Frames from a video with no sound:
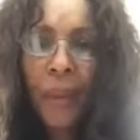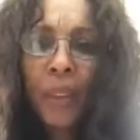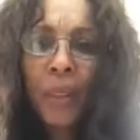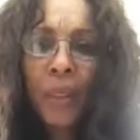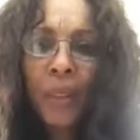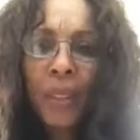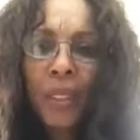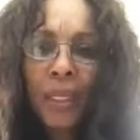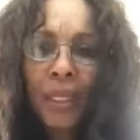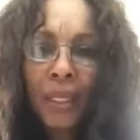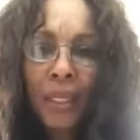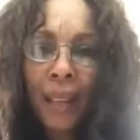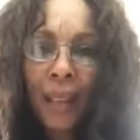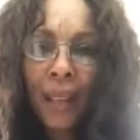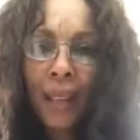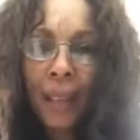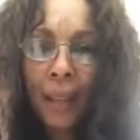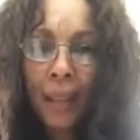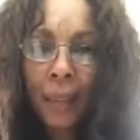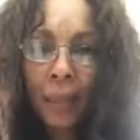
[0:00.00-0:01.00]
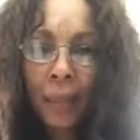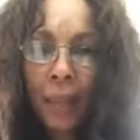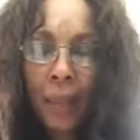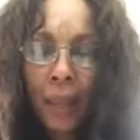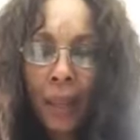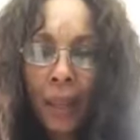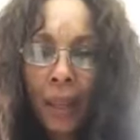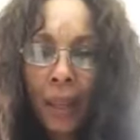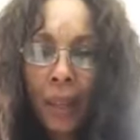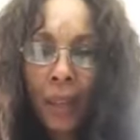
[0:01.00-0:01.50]
going to use this
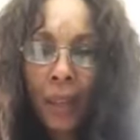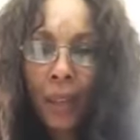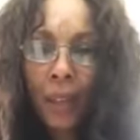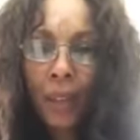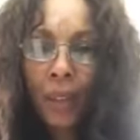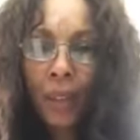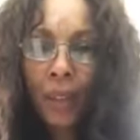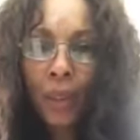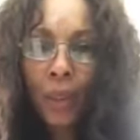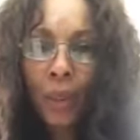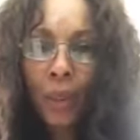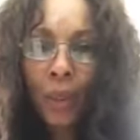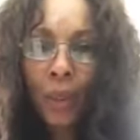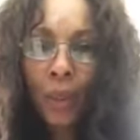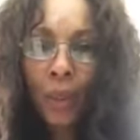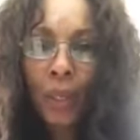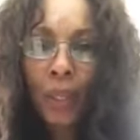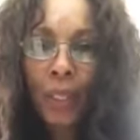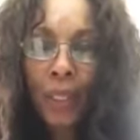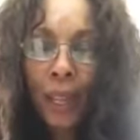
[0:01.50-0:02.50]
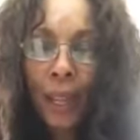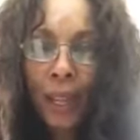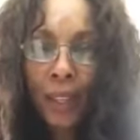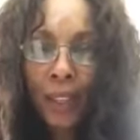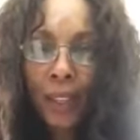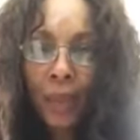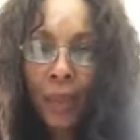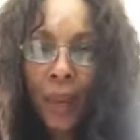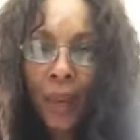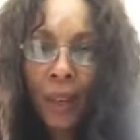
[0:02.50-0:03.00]
time to
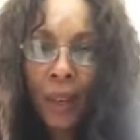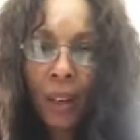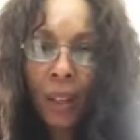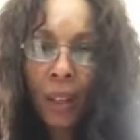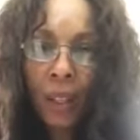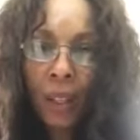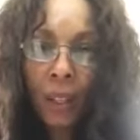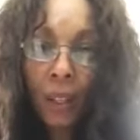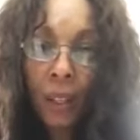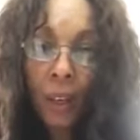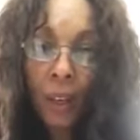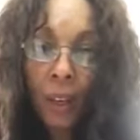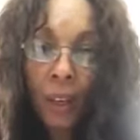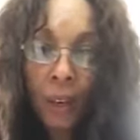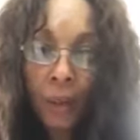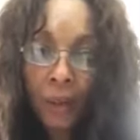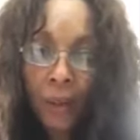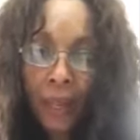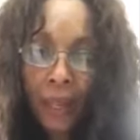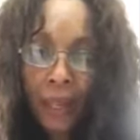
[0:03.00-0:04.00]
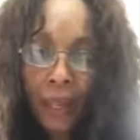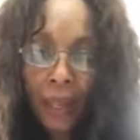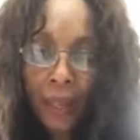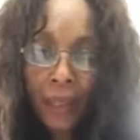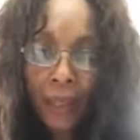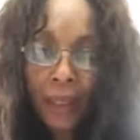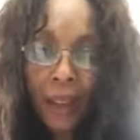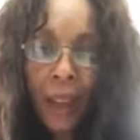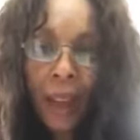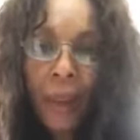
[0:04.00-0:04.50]
say to my uncle
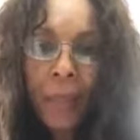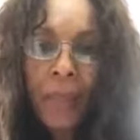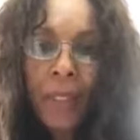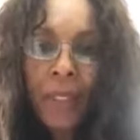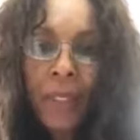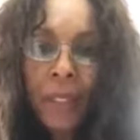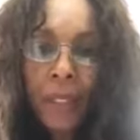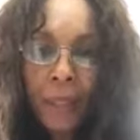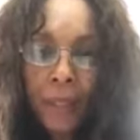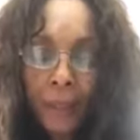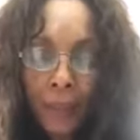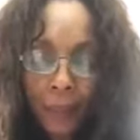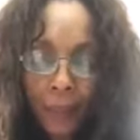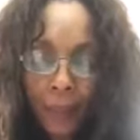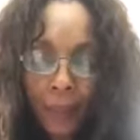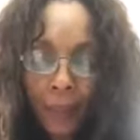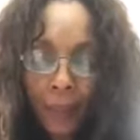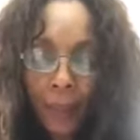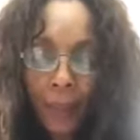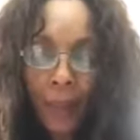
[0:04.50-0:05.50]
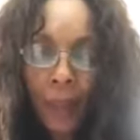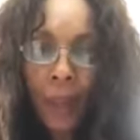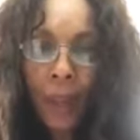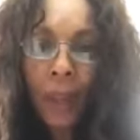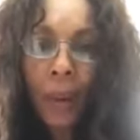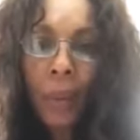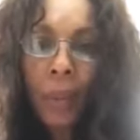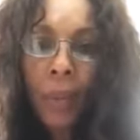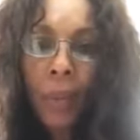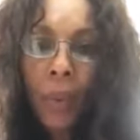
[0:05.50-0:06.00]
Greggy Thompson,
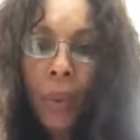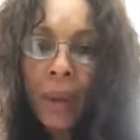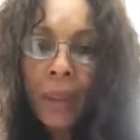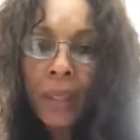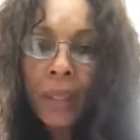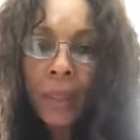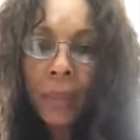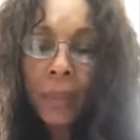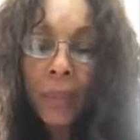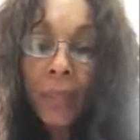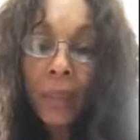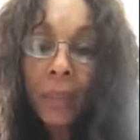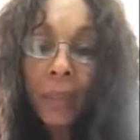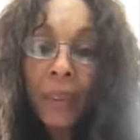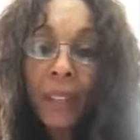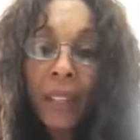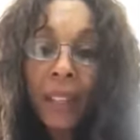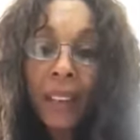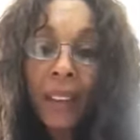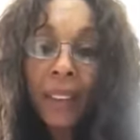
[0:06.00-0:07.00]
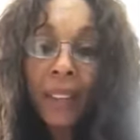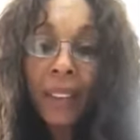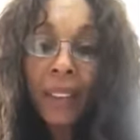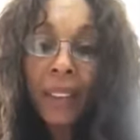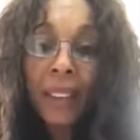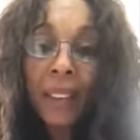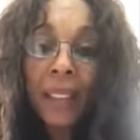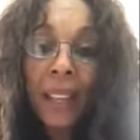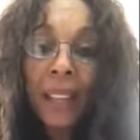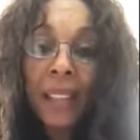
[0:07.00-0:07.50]
born September
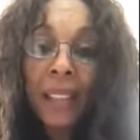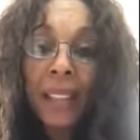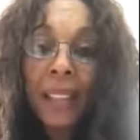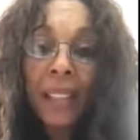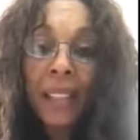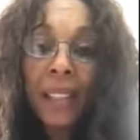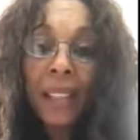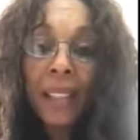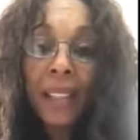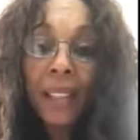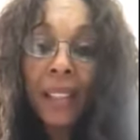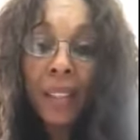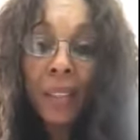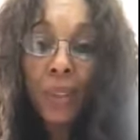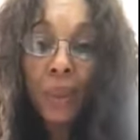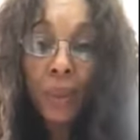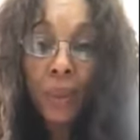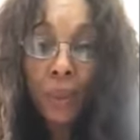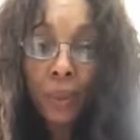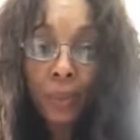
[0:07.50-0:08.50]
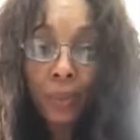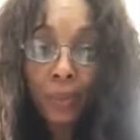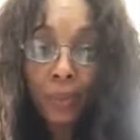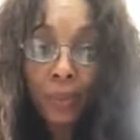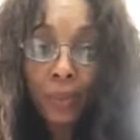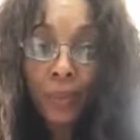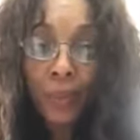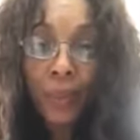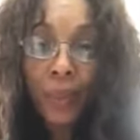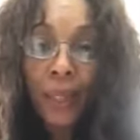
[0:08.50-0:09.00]
11th, 1962,
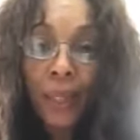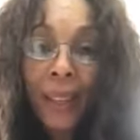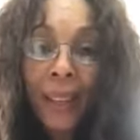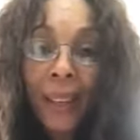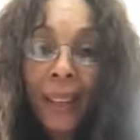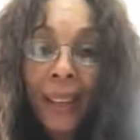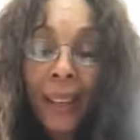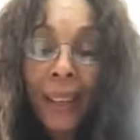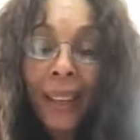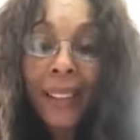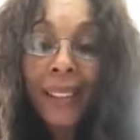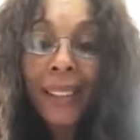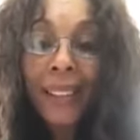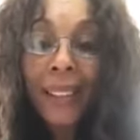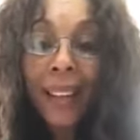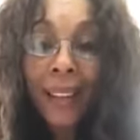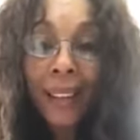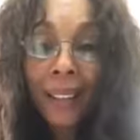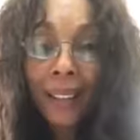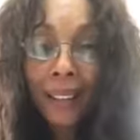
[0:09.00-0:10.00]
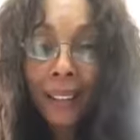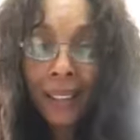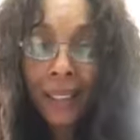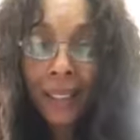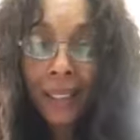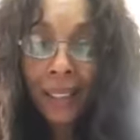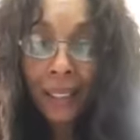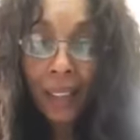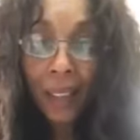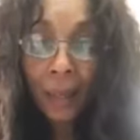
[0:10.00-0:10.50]
in Hillside,
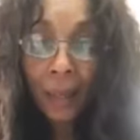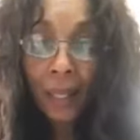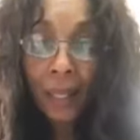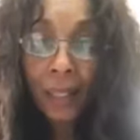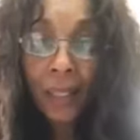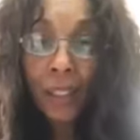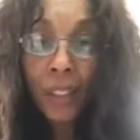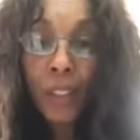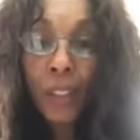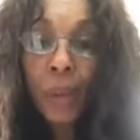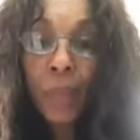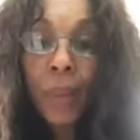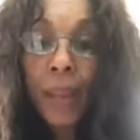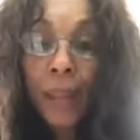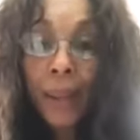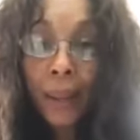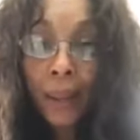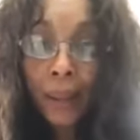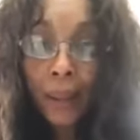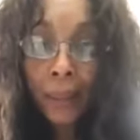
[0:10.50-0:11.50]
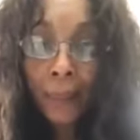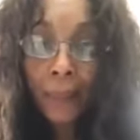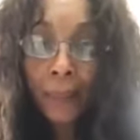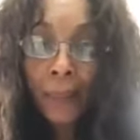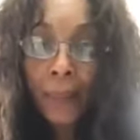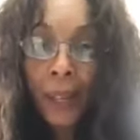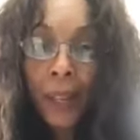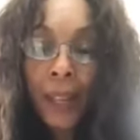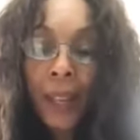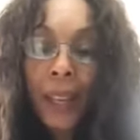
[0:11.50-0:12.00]
St. Thomas, Jamaica,
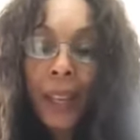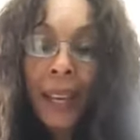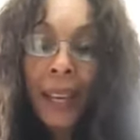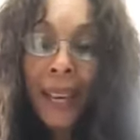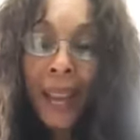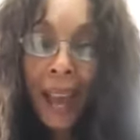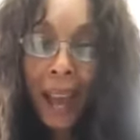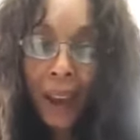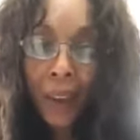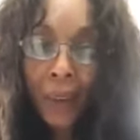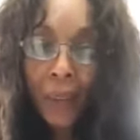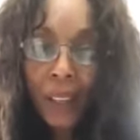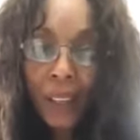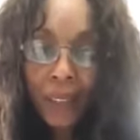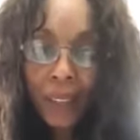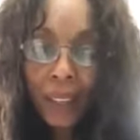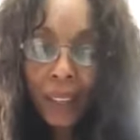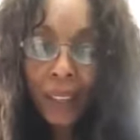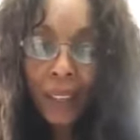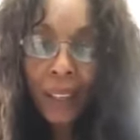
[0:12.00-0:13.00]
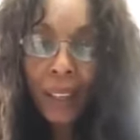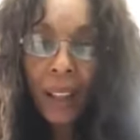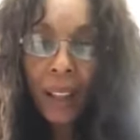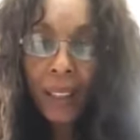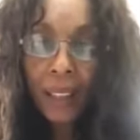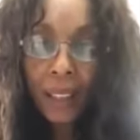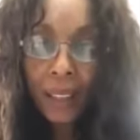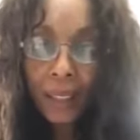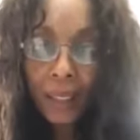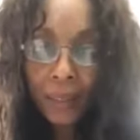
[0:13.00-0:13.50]
now living in
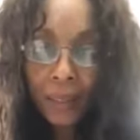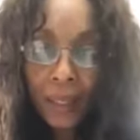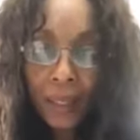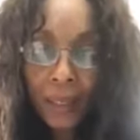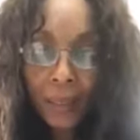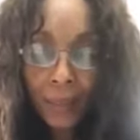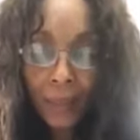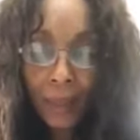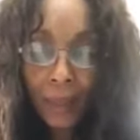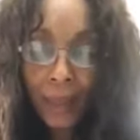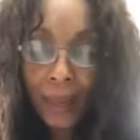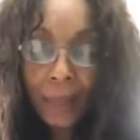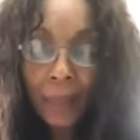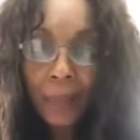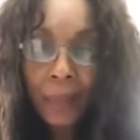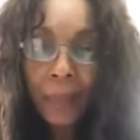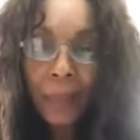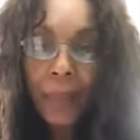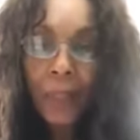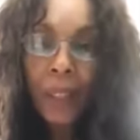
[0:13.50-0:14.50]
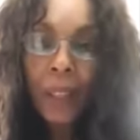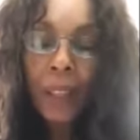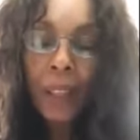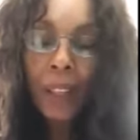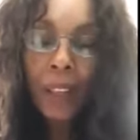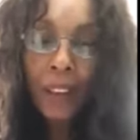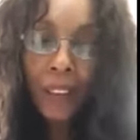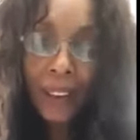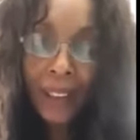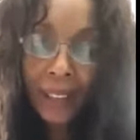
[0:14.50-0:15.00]
London, right?
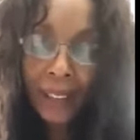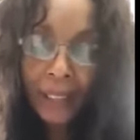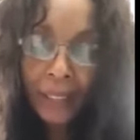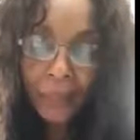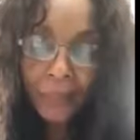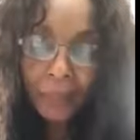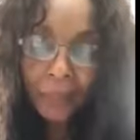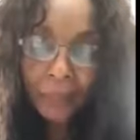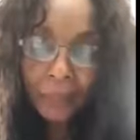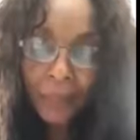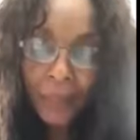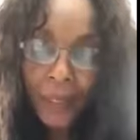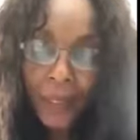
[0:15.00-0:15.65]
Greggy,